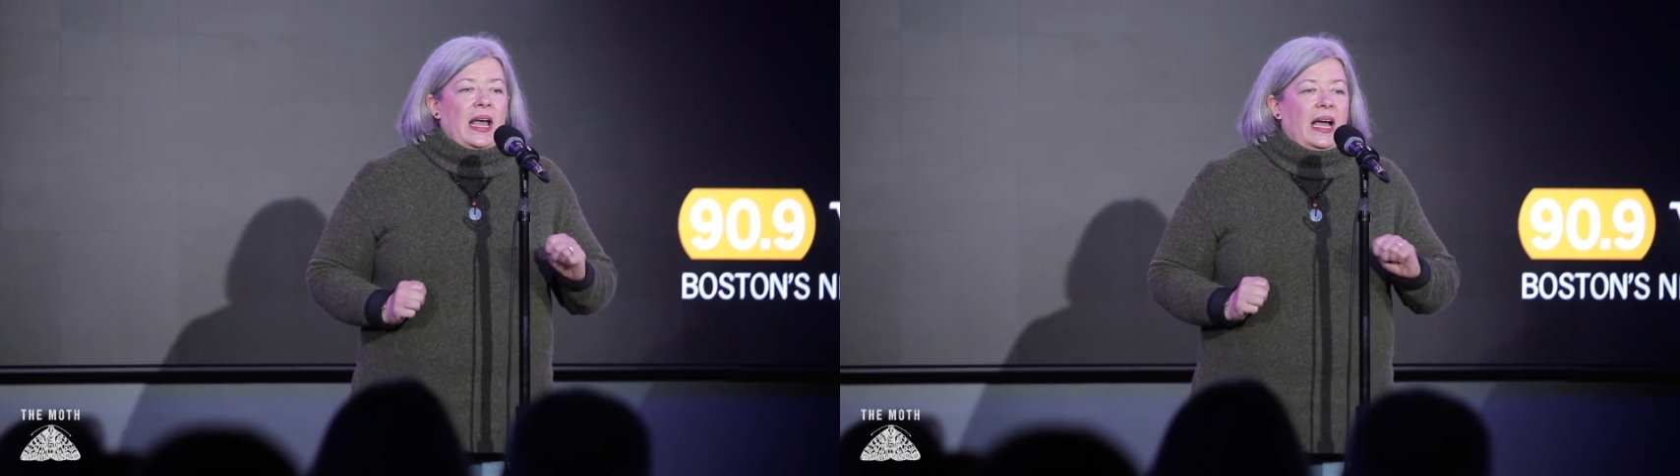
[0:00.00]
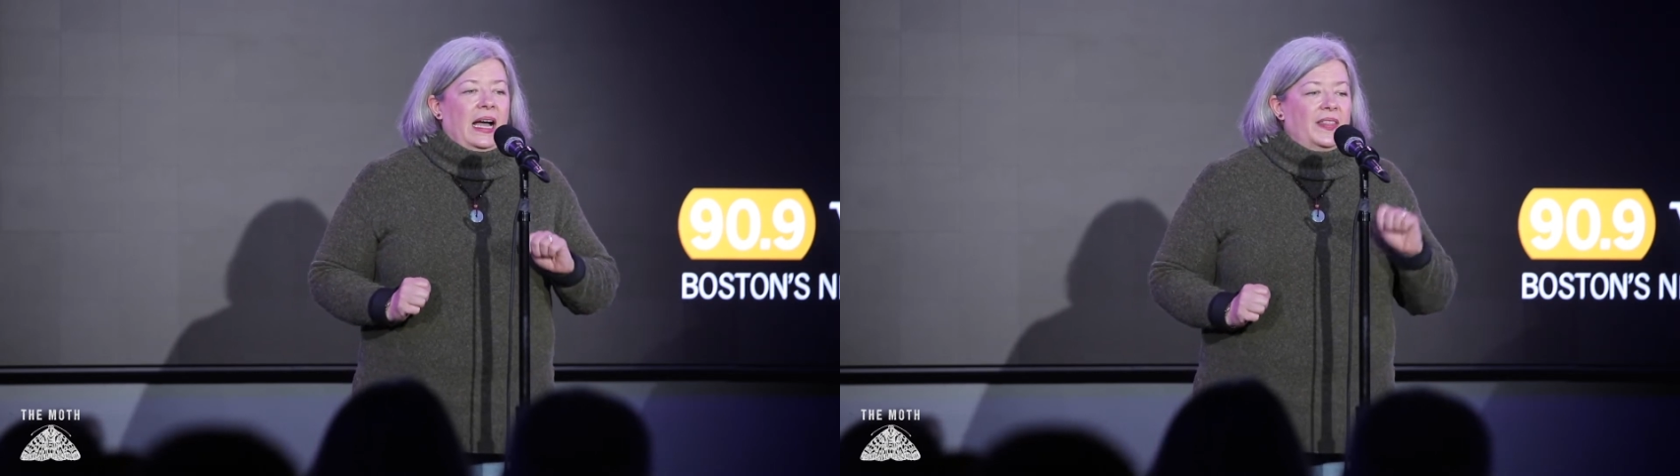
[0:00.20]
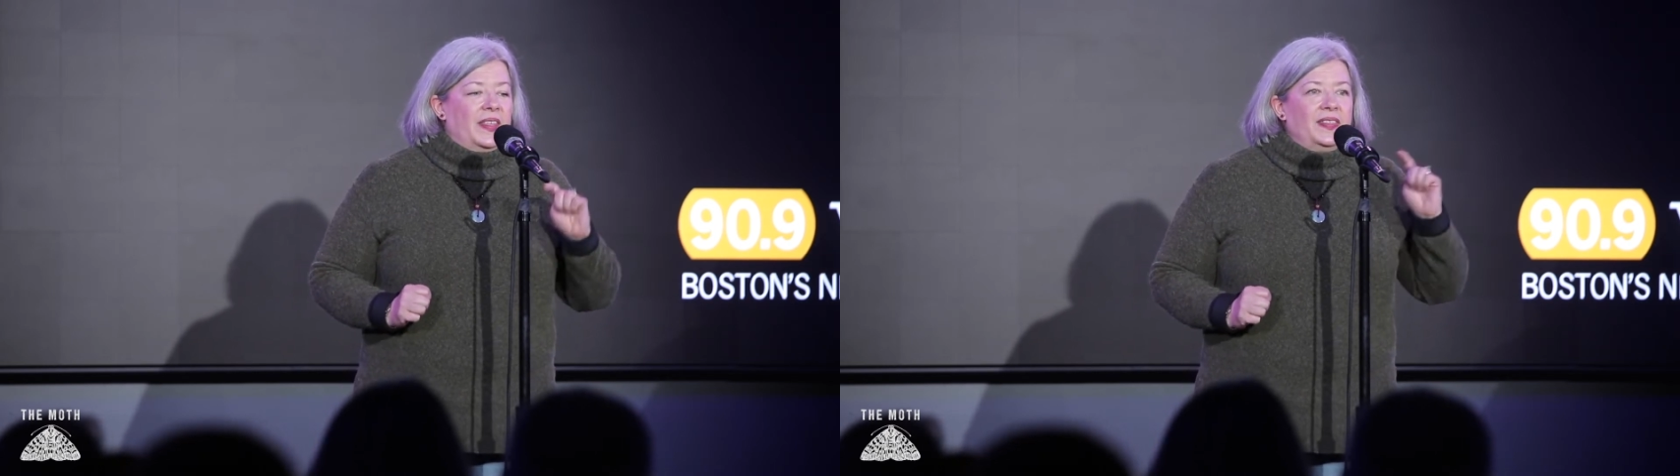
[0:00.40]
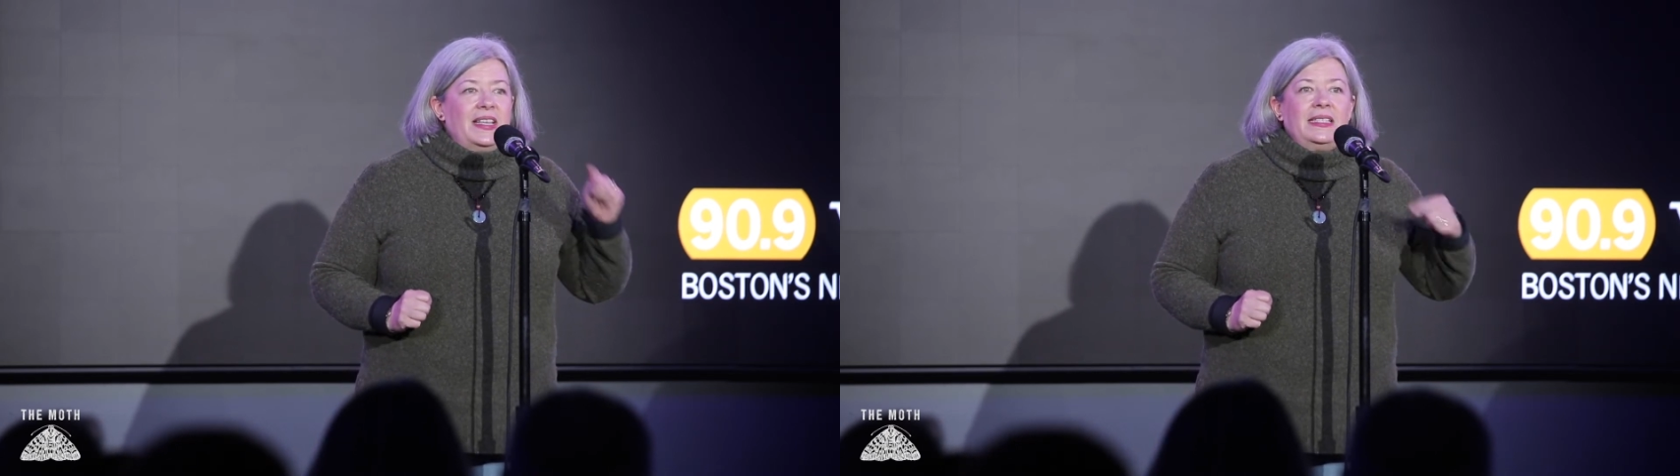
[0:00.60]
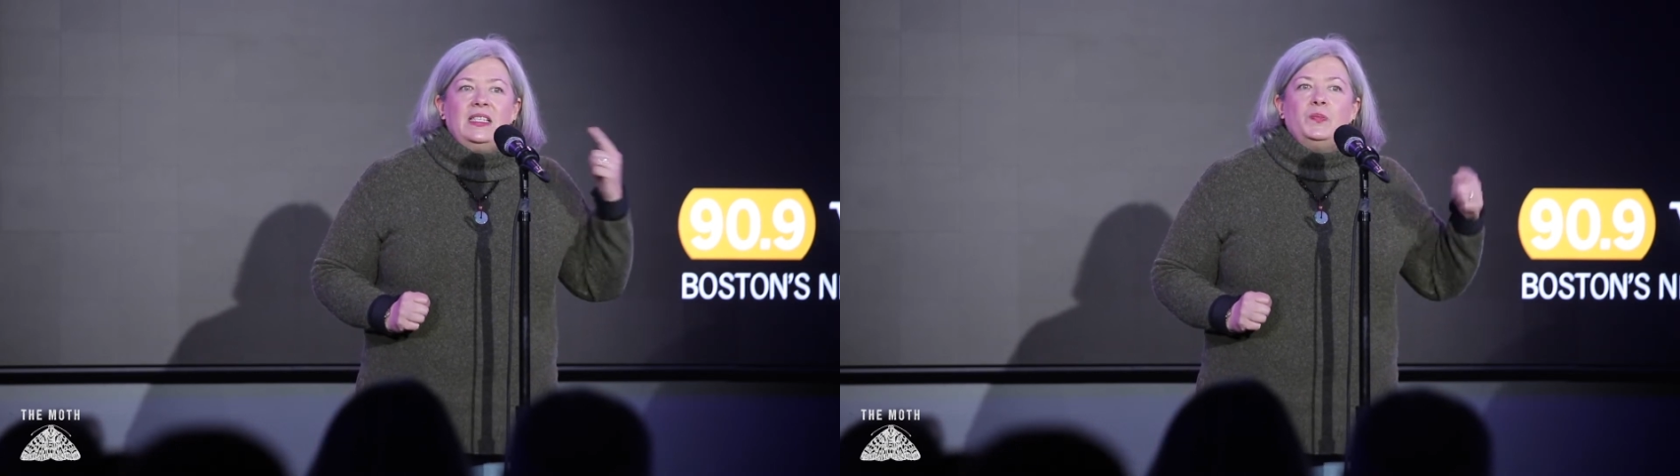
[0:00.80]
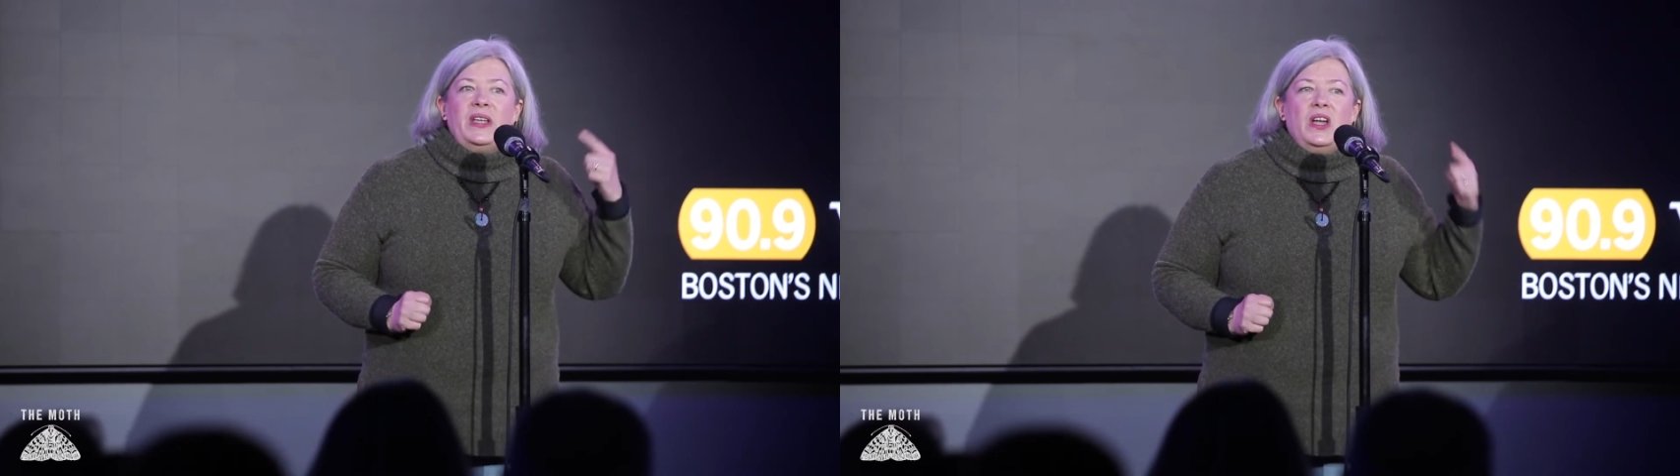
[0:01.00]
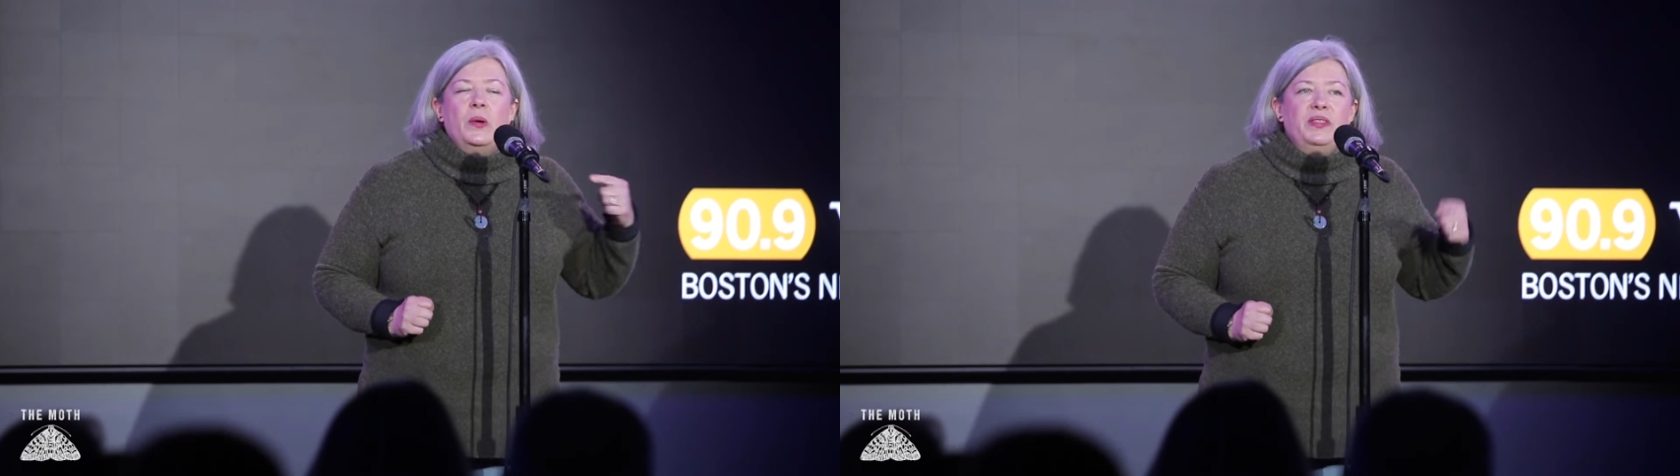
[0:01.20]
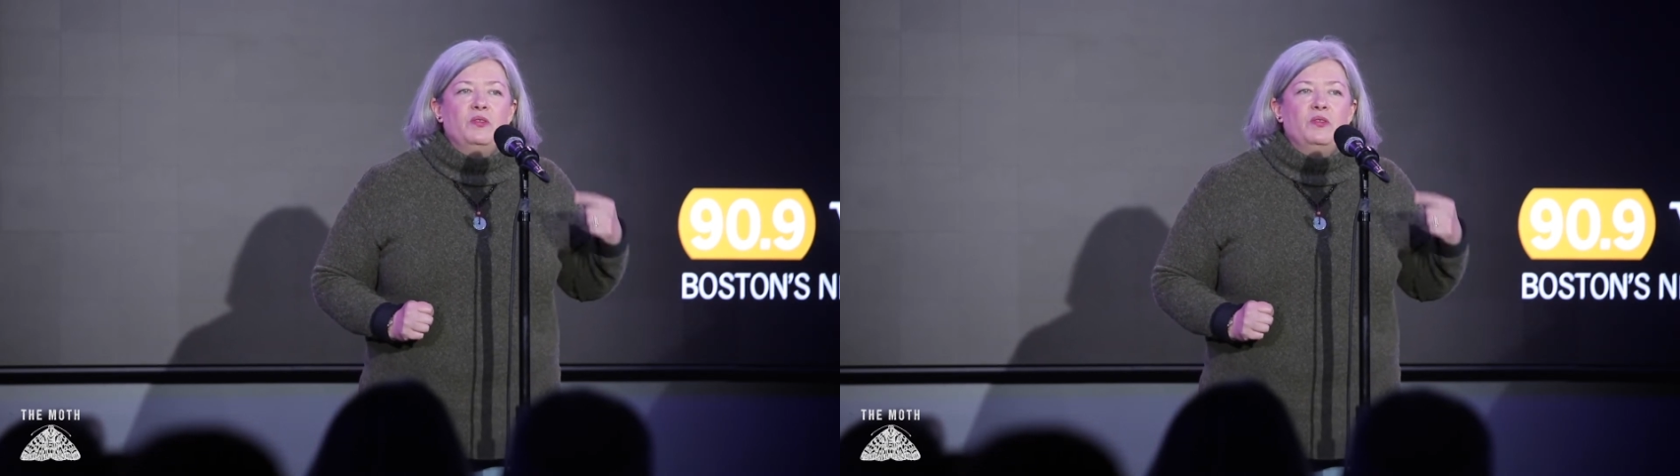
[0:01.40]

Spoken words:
that this has been going